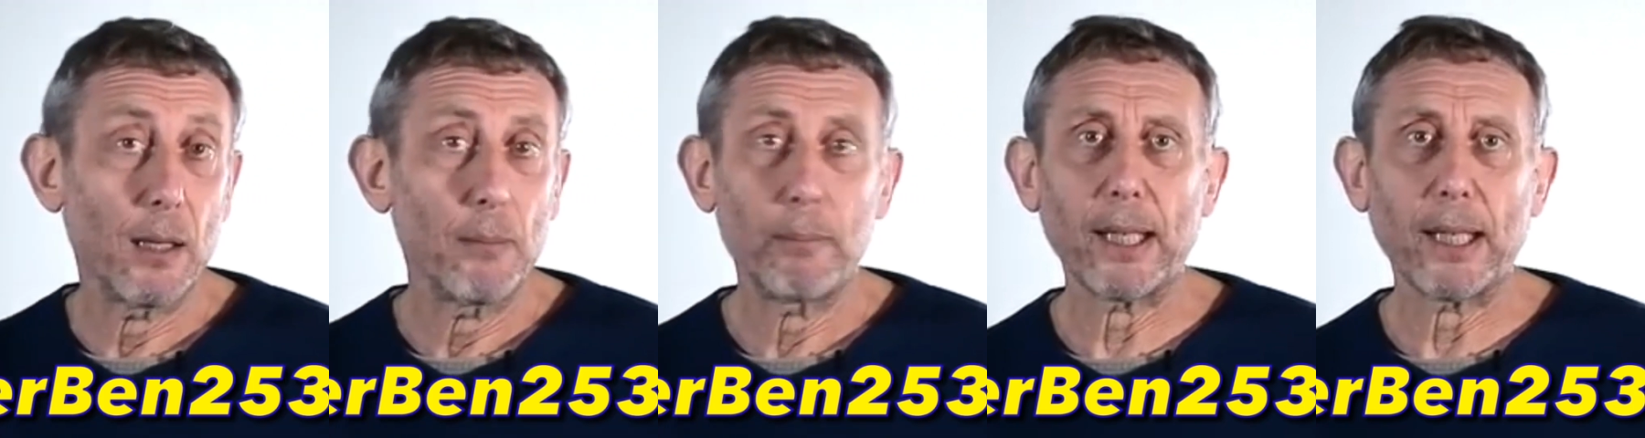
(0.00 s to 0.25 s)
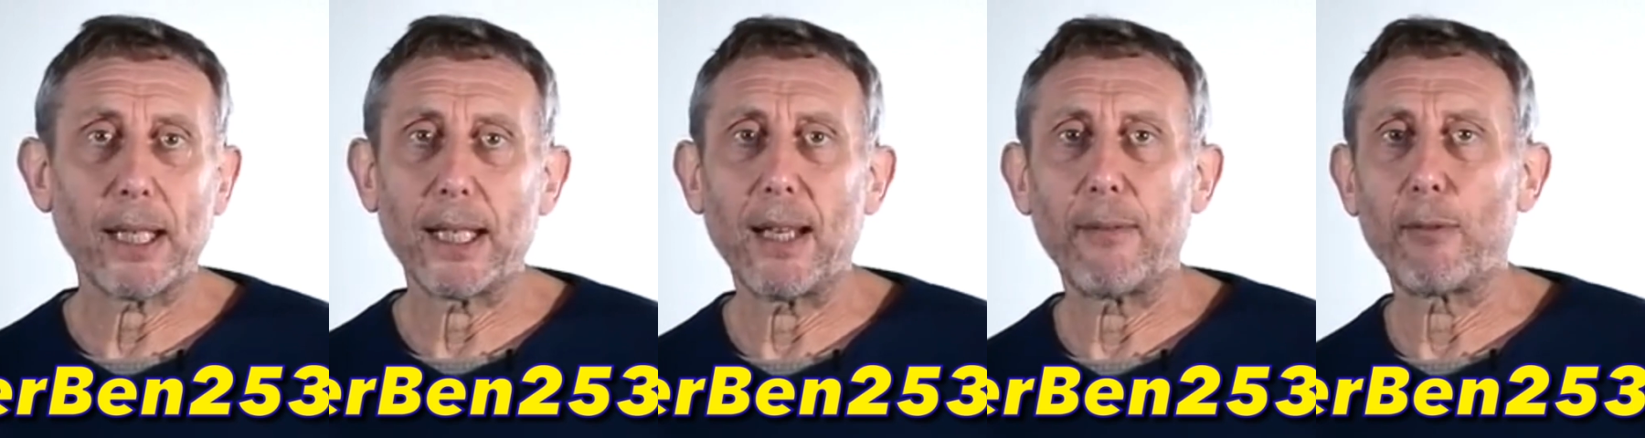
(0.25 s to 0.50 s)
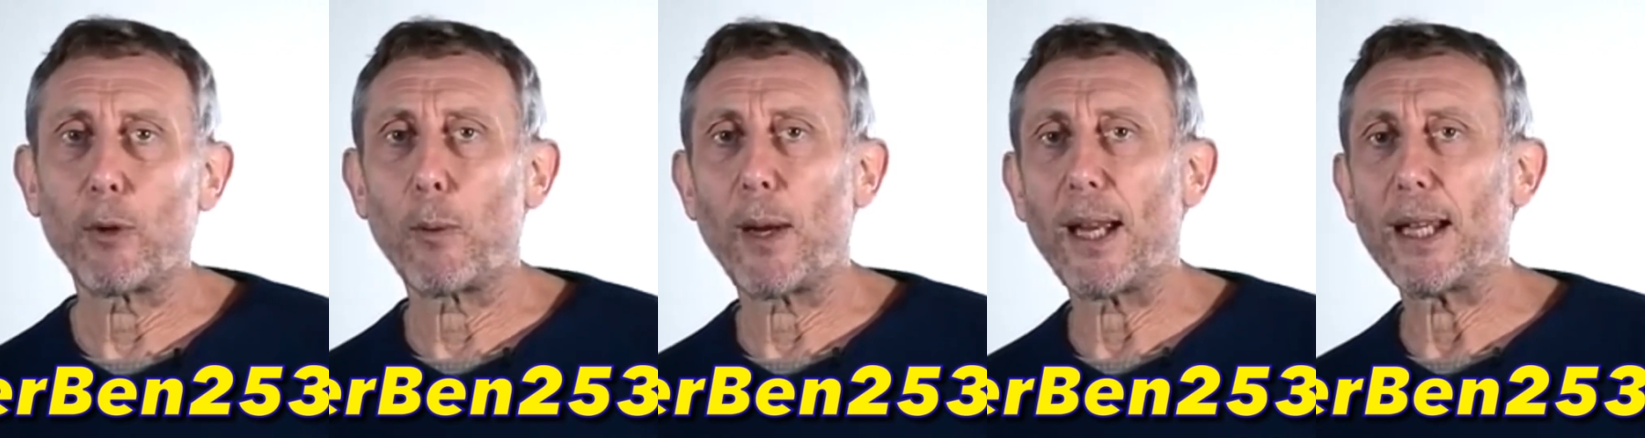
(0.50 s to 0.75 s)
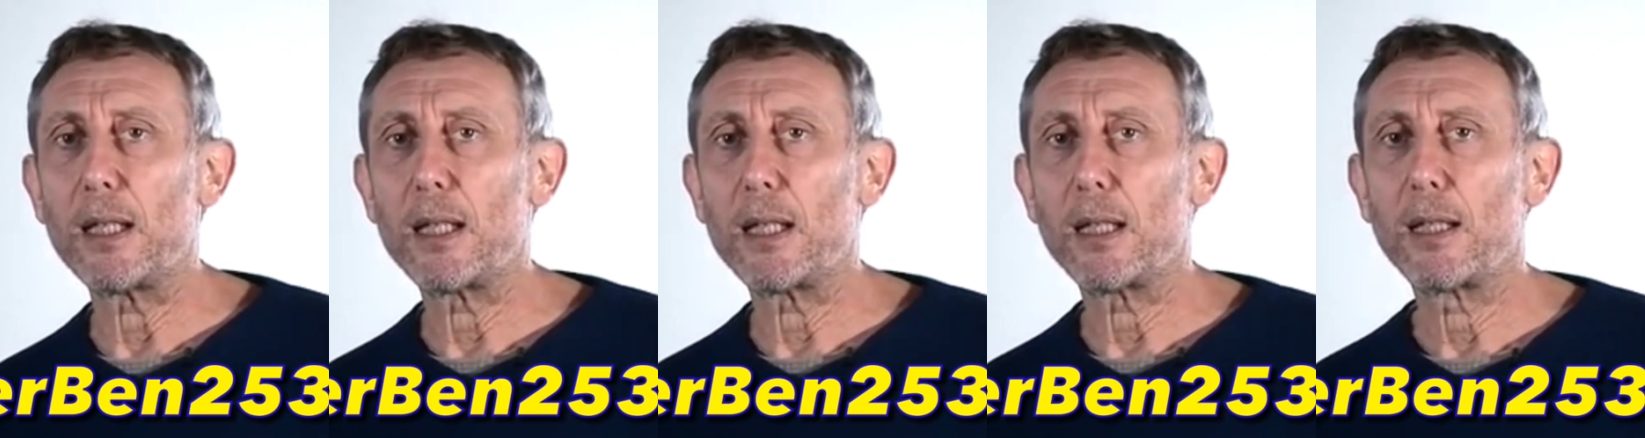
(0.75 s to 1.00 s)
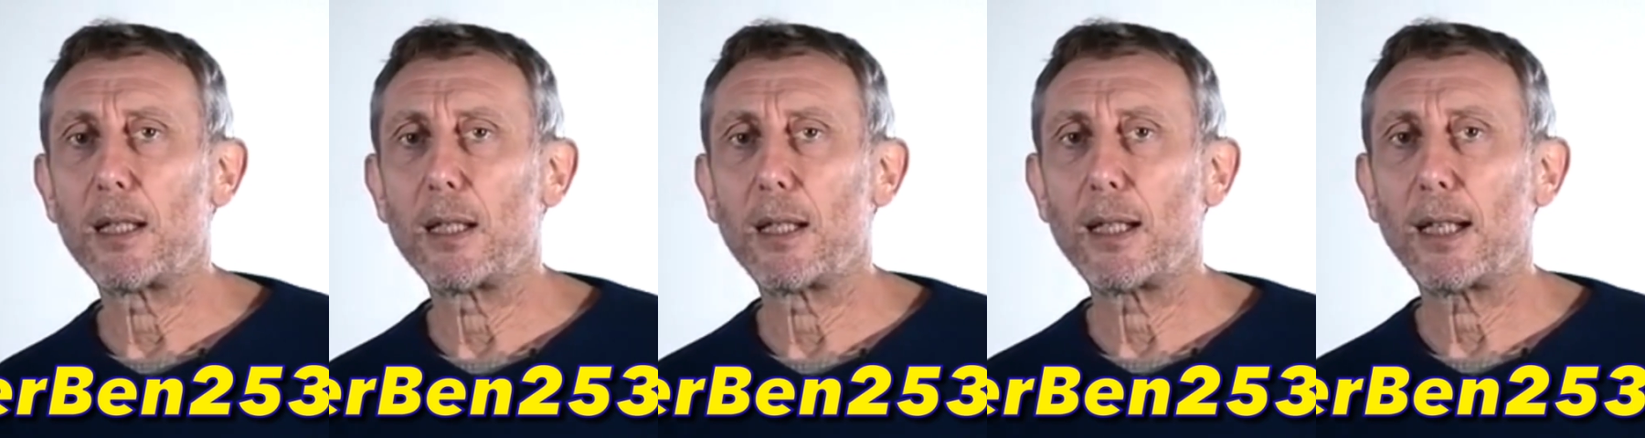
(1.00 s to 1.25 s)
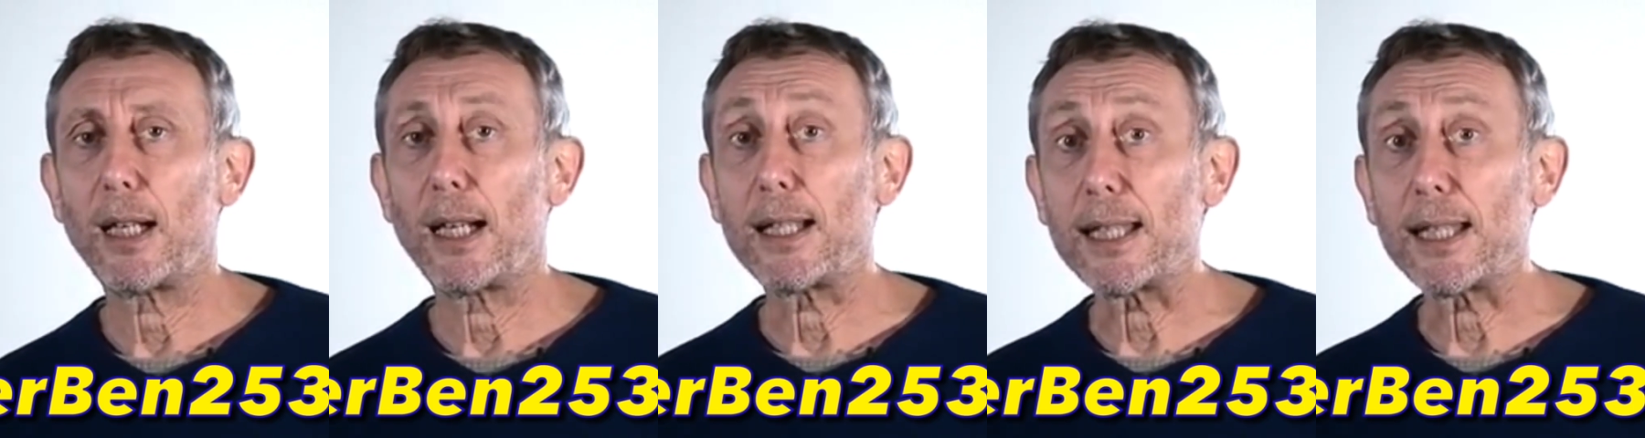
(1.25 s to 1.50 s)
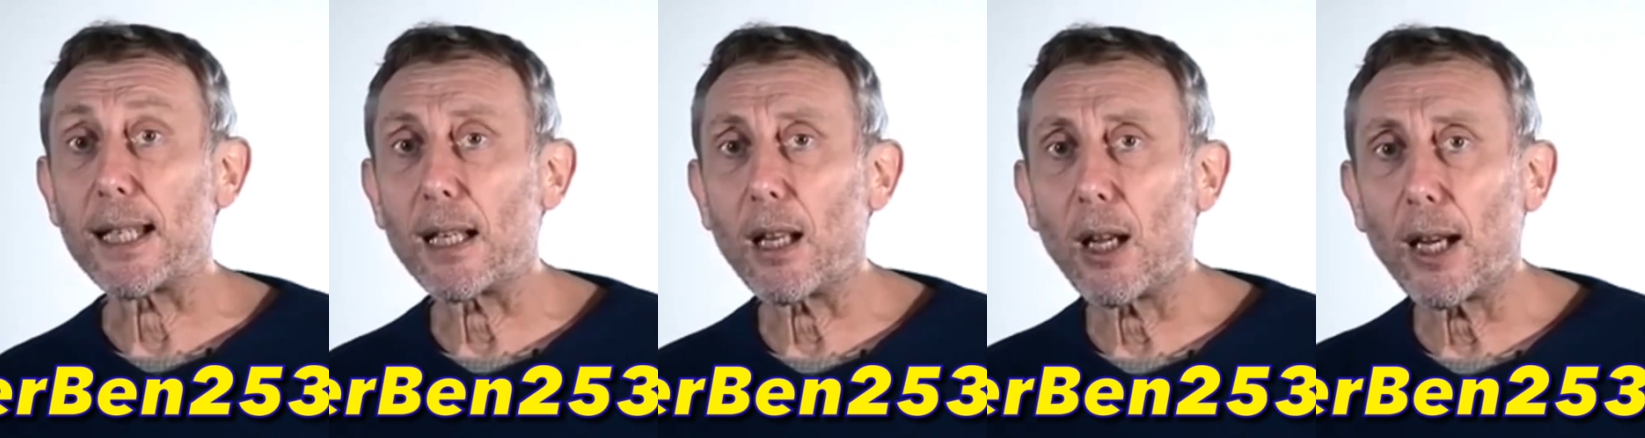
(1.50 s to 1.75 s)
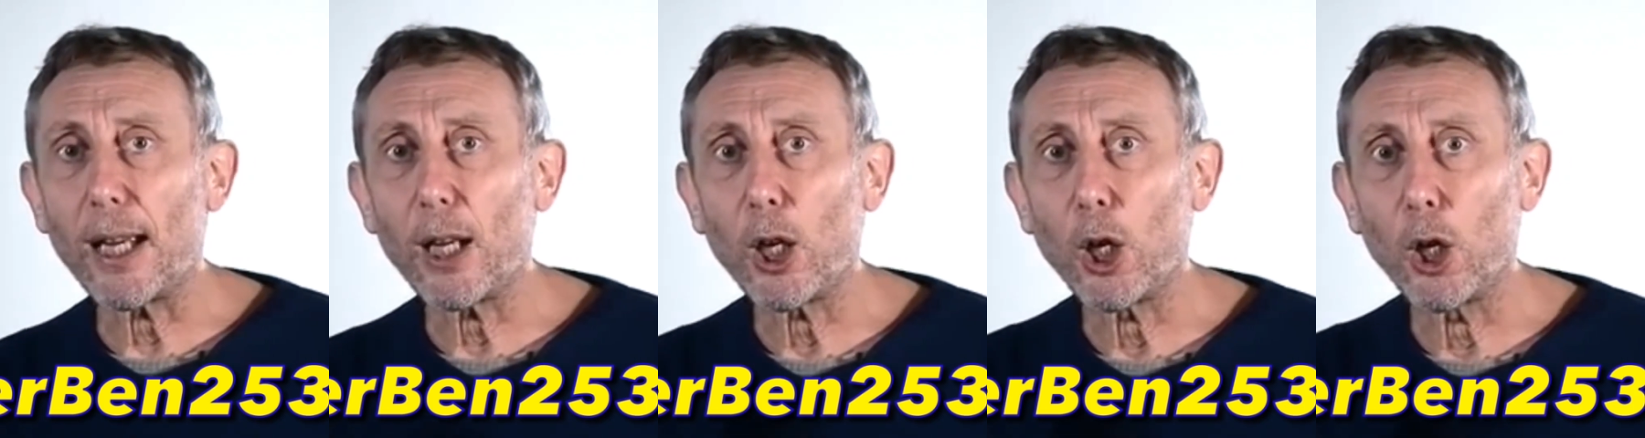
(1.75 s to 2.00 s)
But I never went until
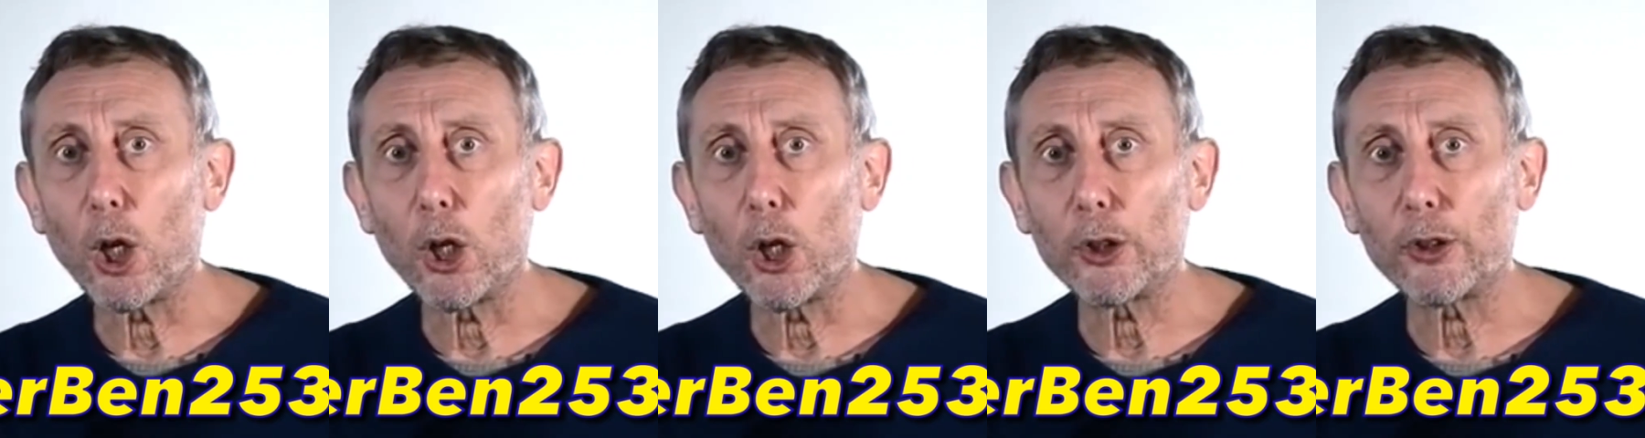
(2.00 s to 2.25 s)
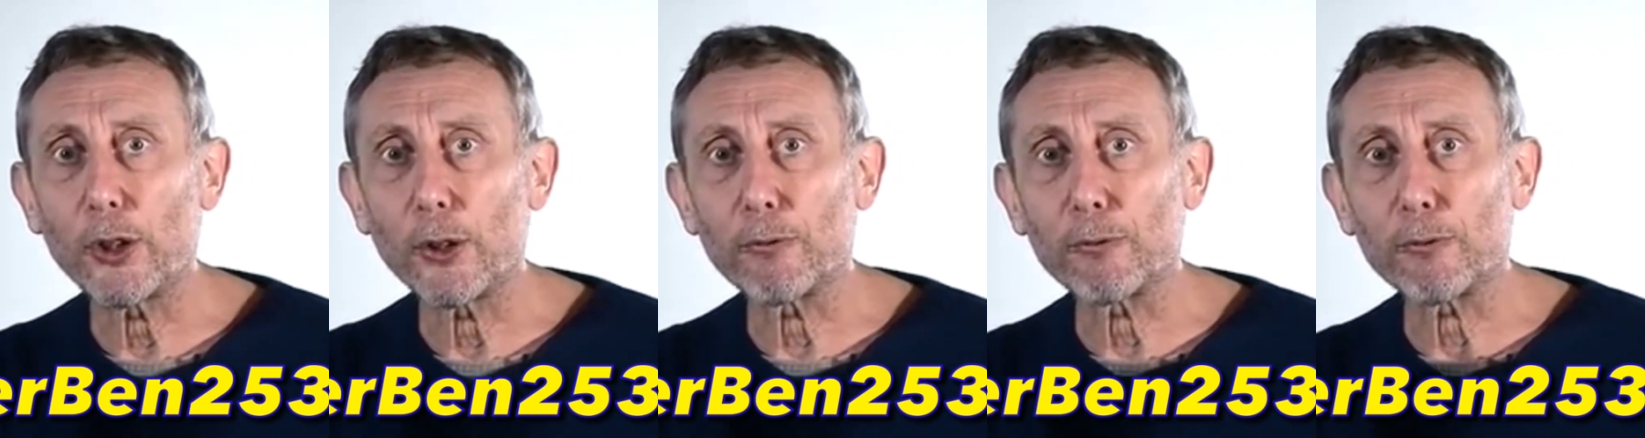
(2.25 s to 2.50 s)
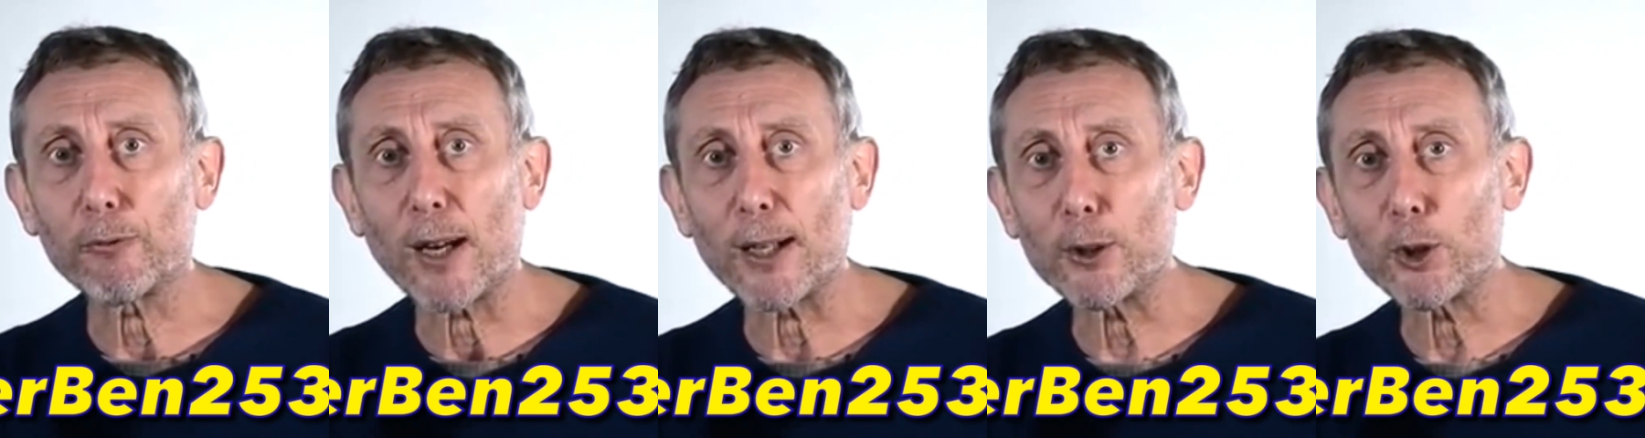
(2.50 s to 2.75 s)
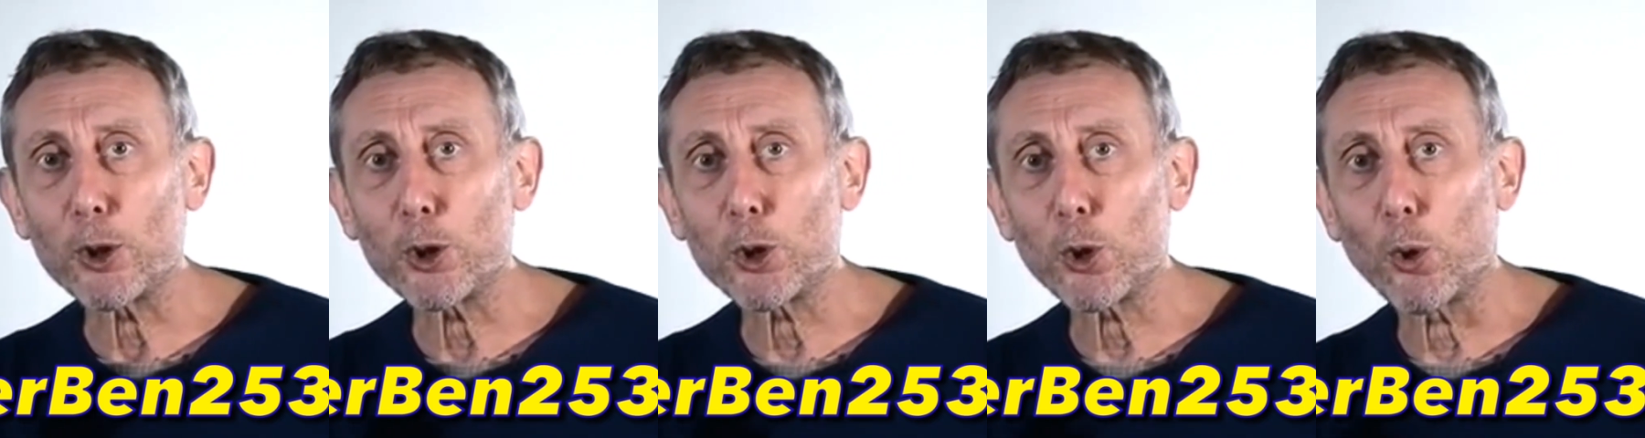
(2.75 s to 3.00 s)
I heard the front